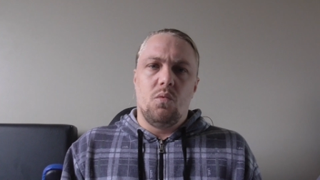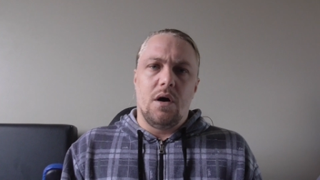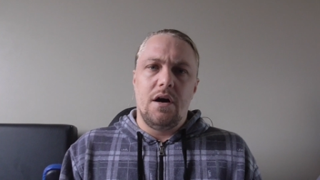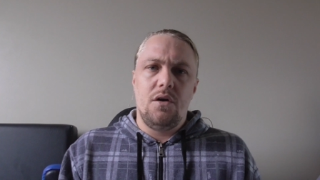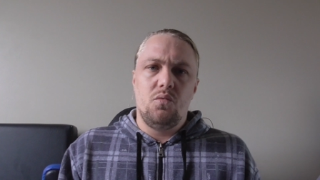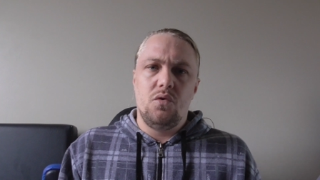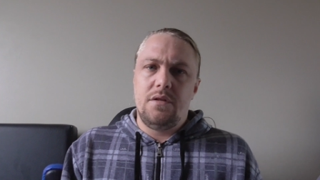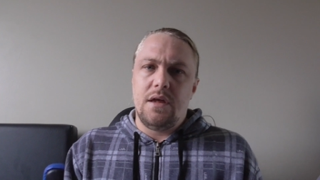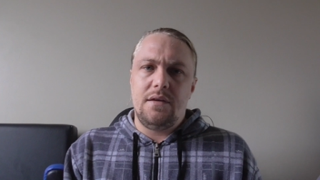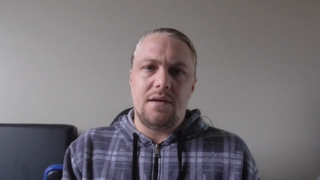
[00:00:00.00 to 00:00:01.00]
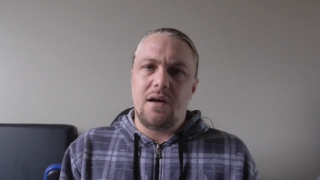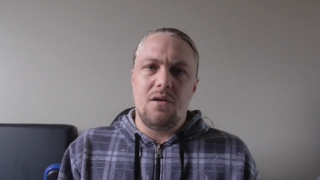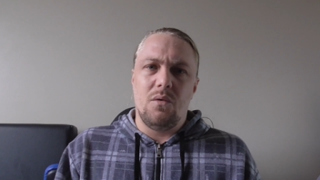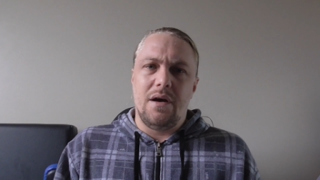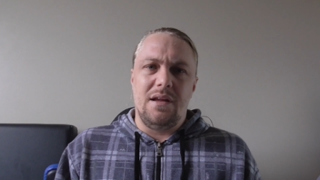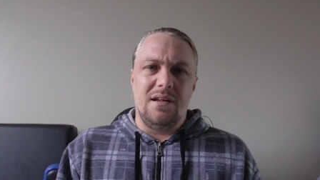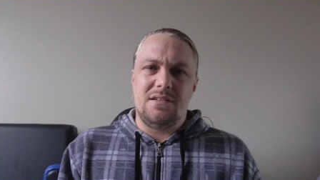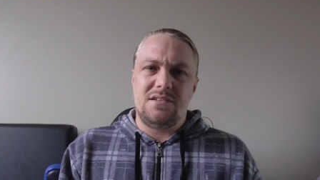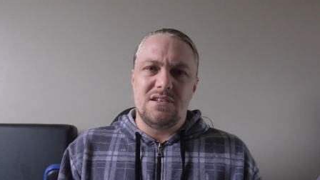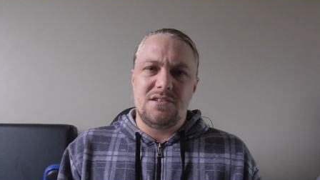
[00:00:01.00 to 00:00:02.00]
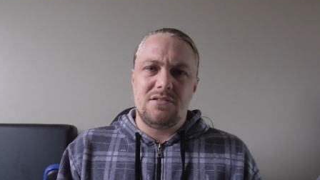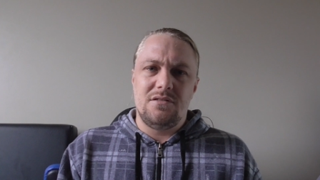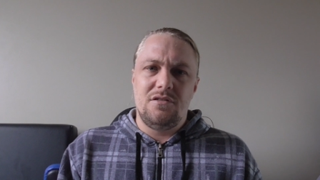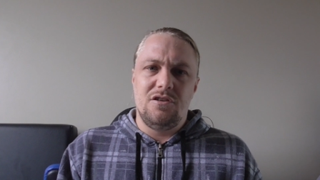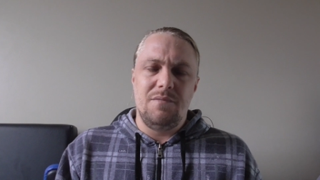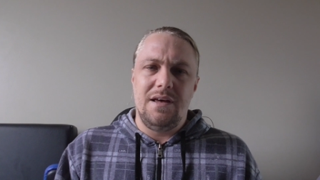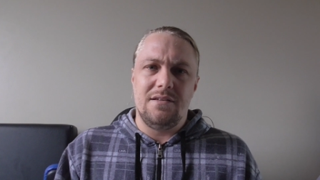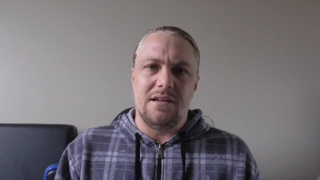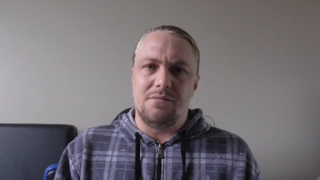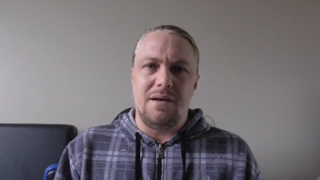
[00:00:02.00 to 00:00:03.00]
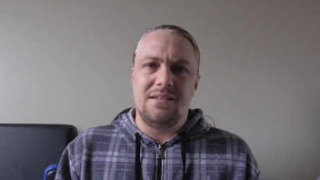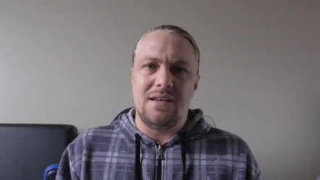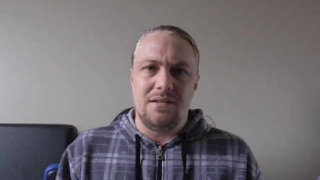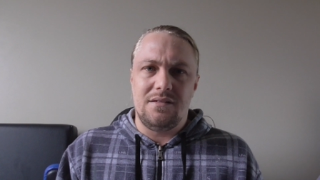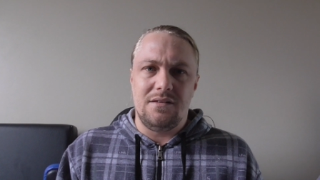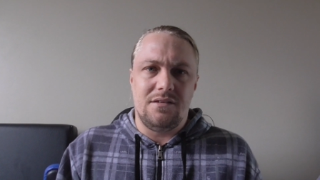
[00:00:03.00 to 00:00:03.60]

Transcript: would they take it away? It's just, to me, it doesn't make sense.